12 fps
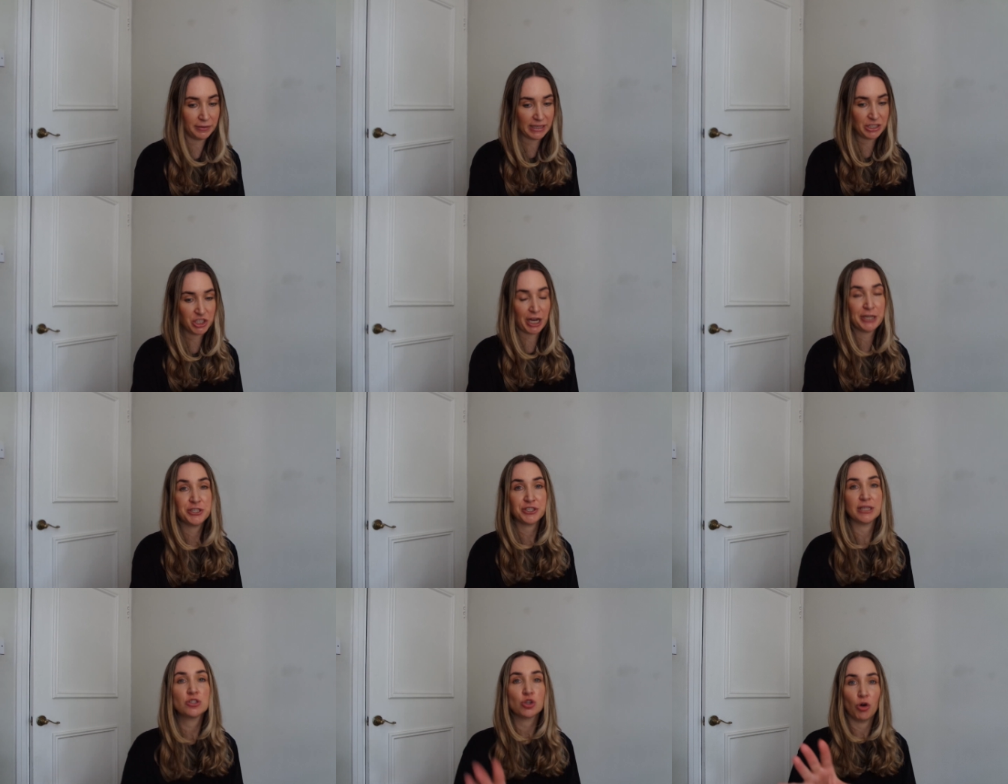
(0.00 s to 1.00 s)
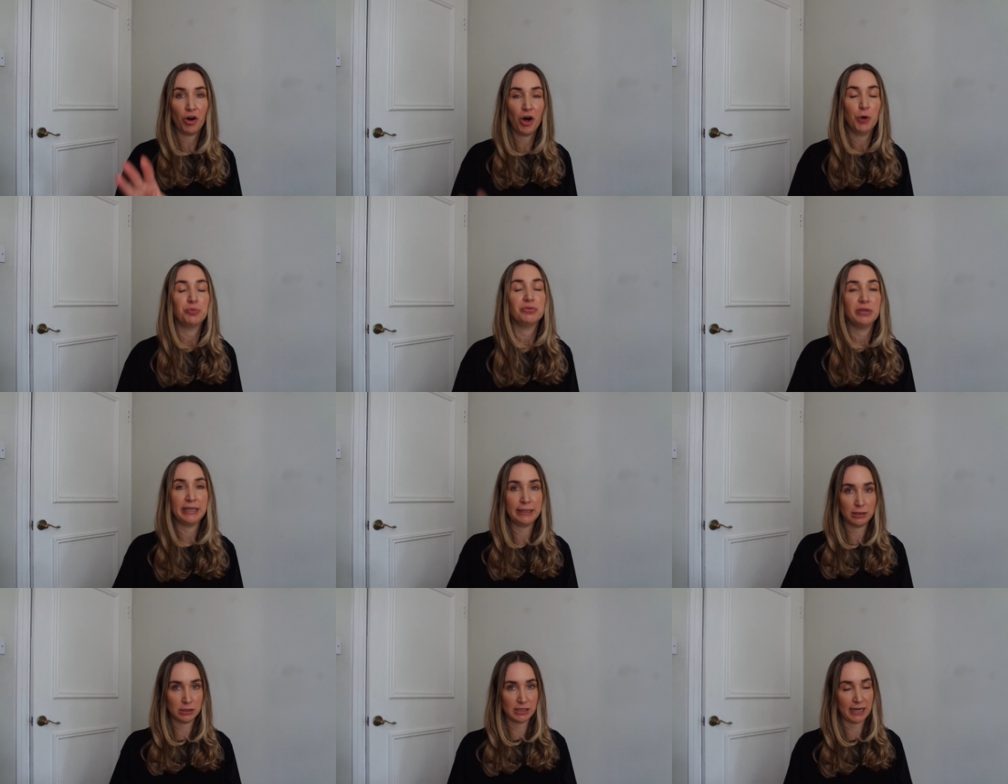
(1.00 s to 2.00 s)
But they changed it, so
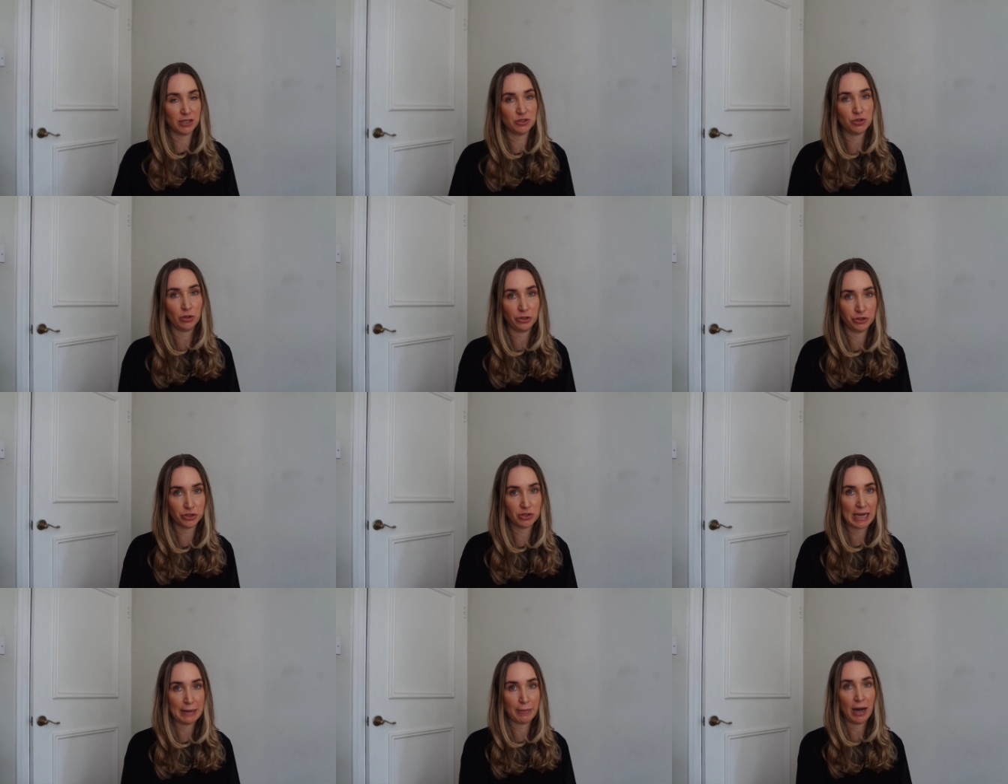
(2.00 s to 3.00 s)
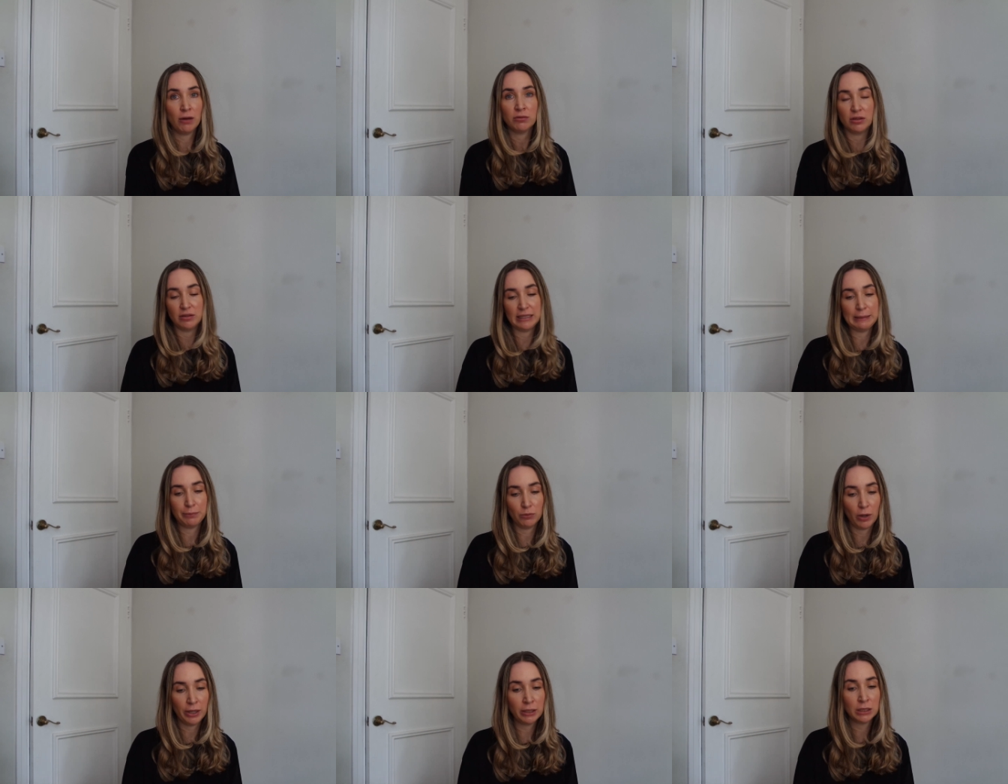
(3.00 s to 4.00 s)
hopefully the second color just came out, the deeper
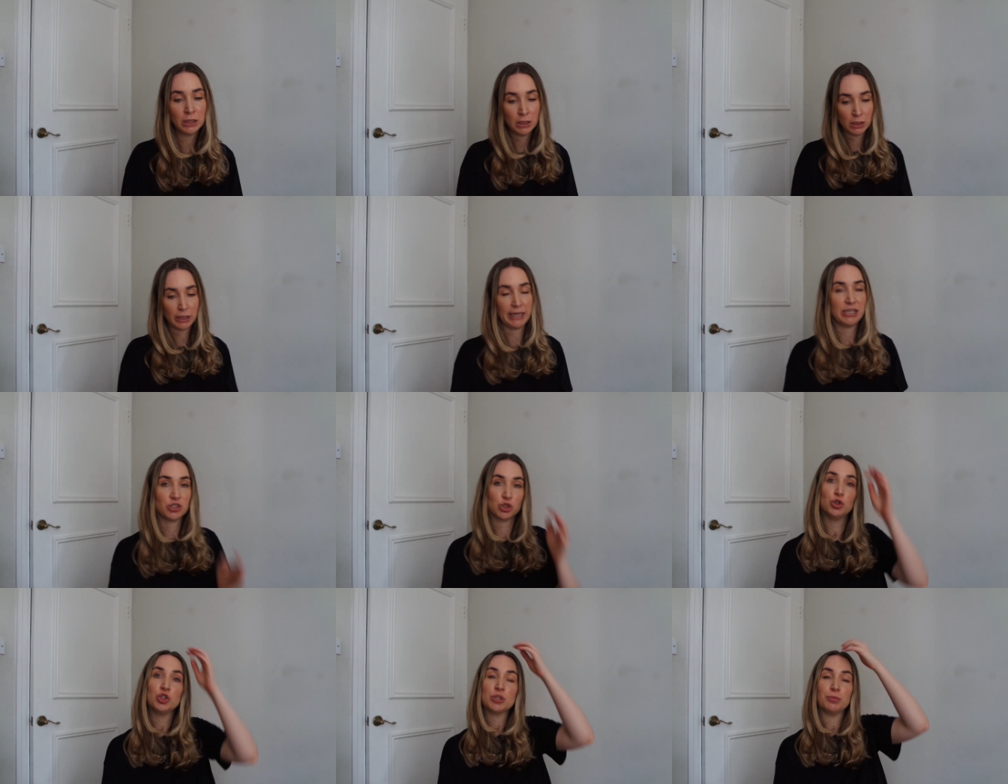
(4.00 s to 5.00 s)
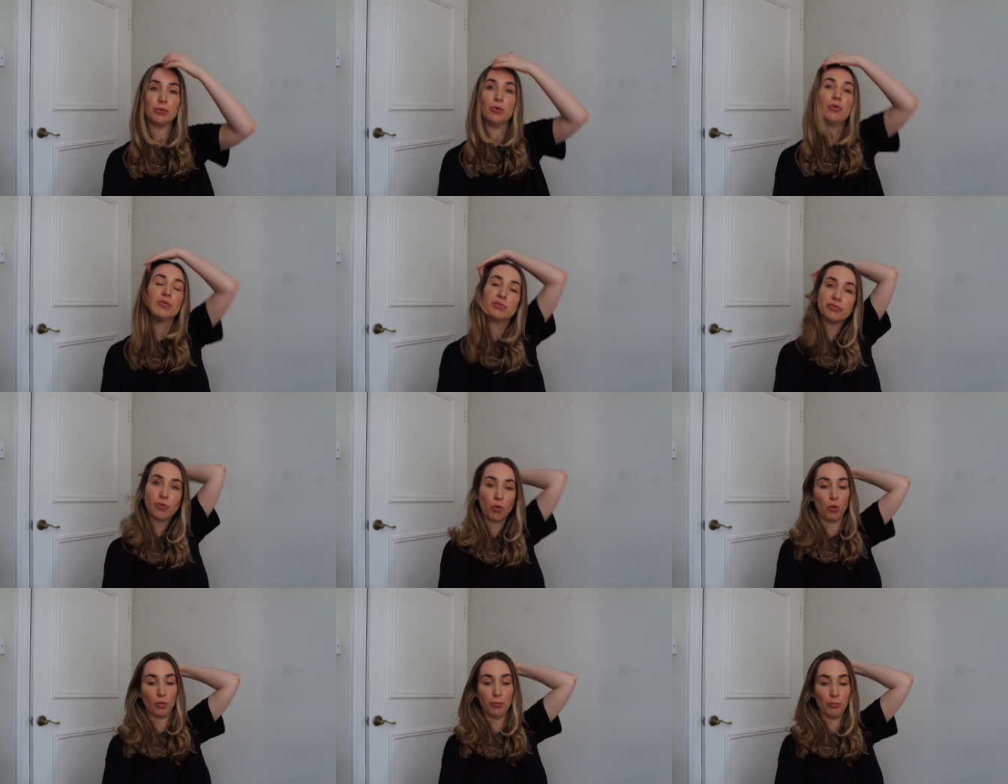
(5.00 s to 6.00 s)
one, is suitable
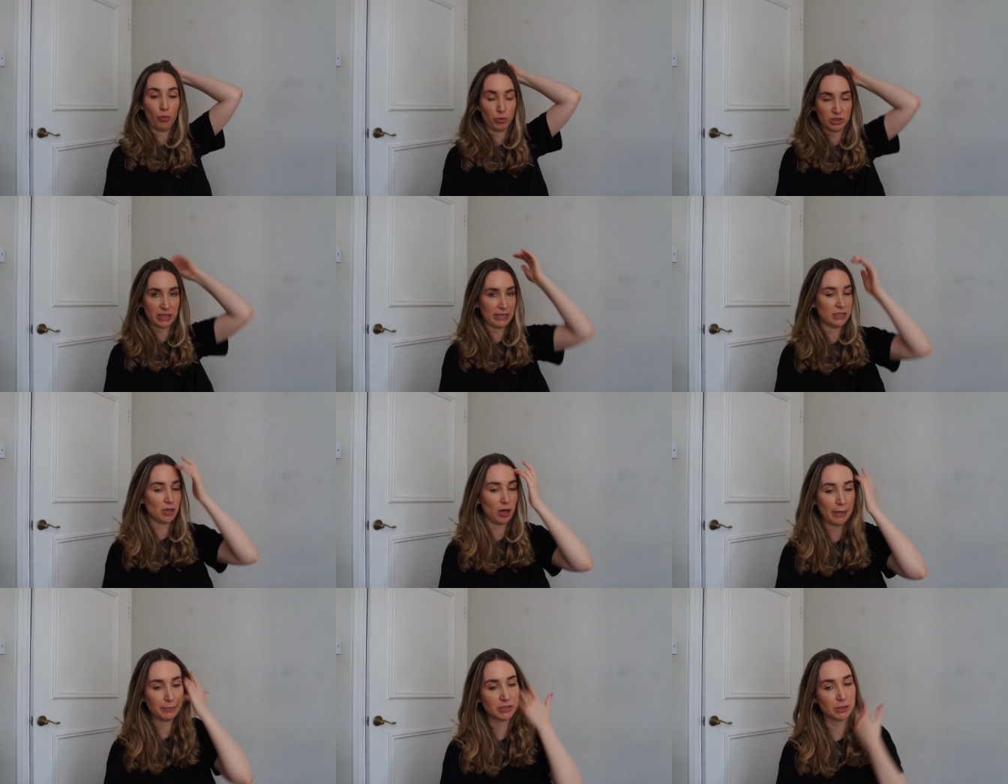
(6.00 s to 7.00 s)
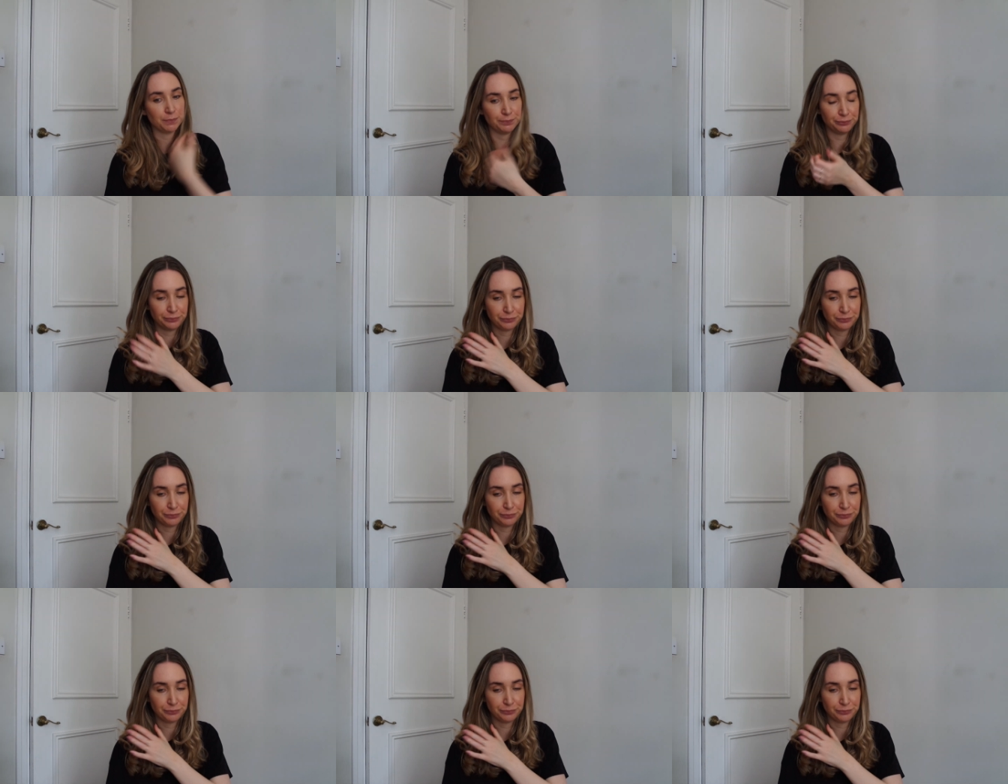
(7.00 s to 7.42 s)
for more skin types.